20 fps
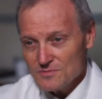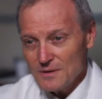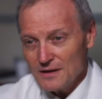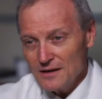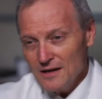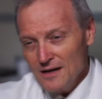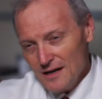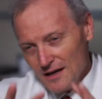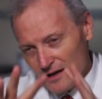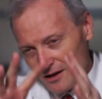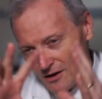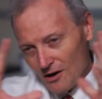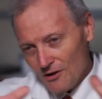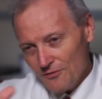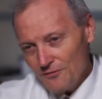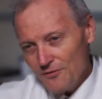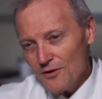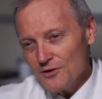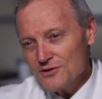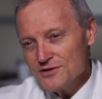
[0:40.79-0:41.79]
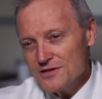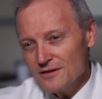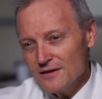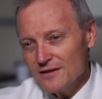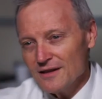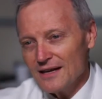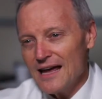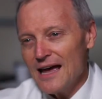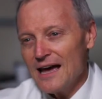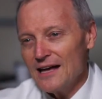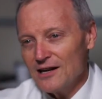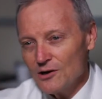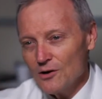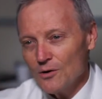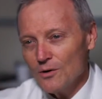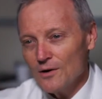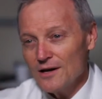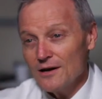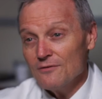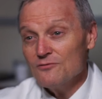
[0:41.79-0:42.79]
but it all falls into the
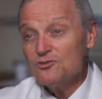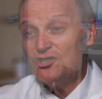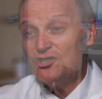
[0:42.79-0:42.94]
category of